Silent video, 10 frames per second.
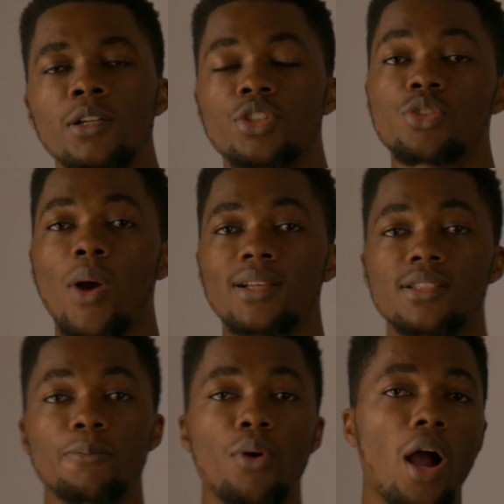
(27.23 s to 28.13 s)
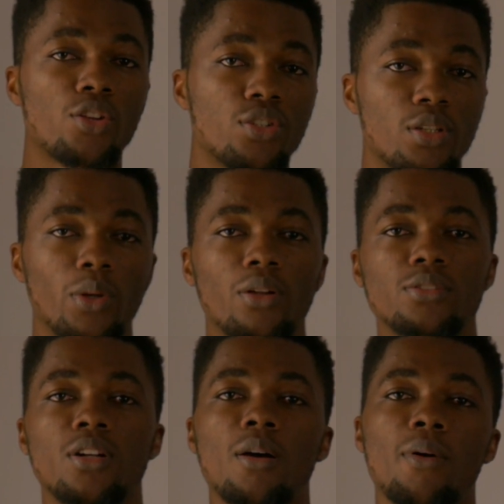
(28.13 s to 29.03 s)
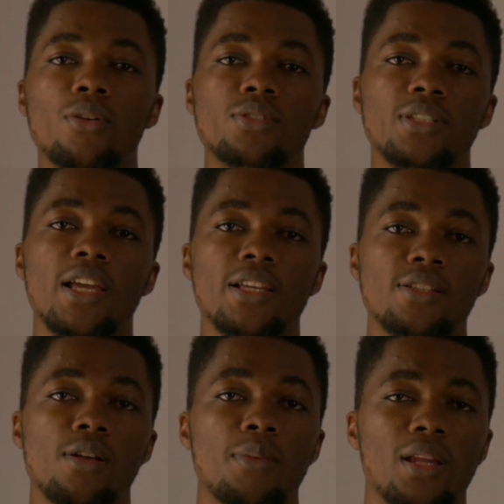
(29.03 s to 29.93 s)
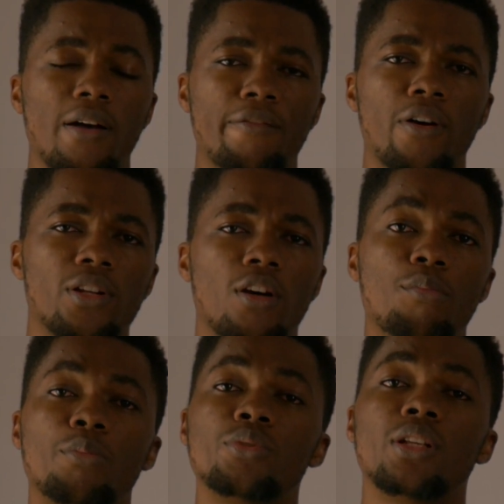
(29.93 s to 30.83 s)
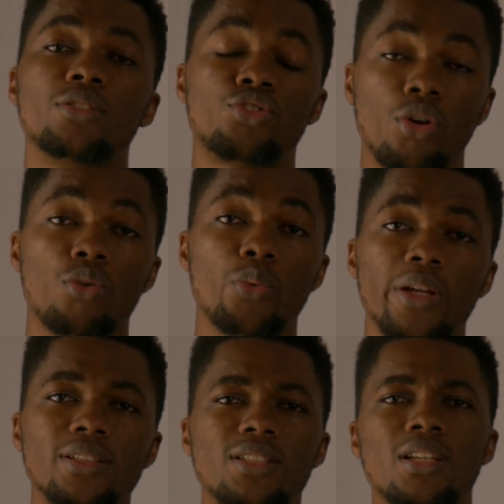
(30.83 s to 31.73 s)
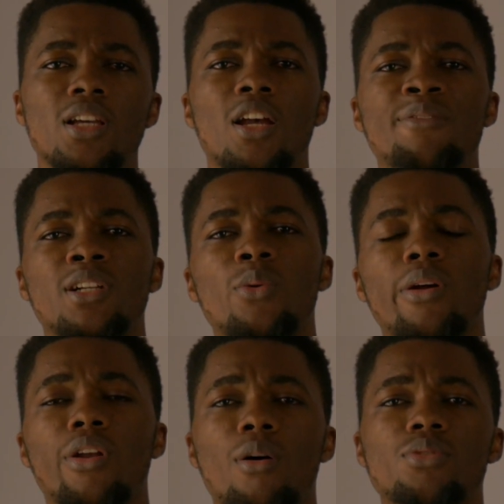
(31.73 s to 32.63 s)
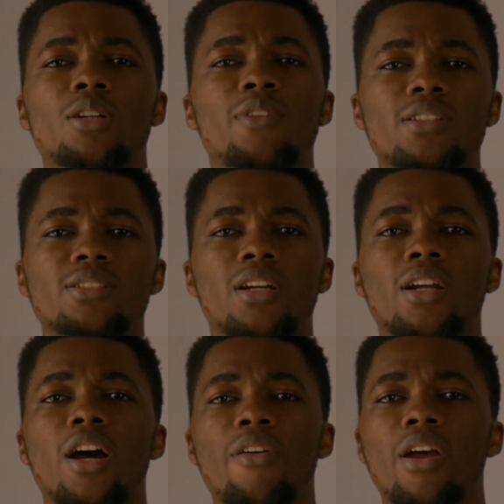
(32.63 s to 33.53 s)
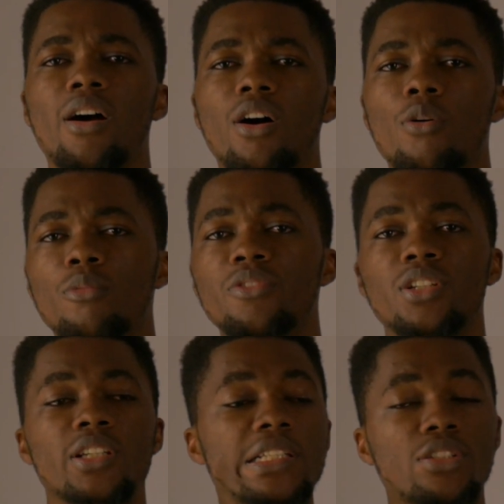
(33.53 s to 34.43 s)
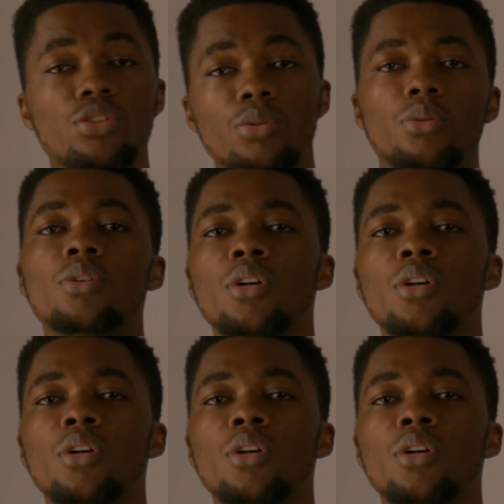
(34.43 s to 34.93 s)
So it's quite simple actually. What I want to talk about today is something I found out struggle with, especially when it comes to advancing their career or moving into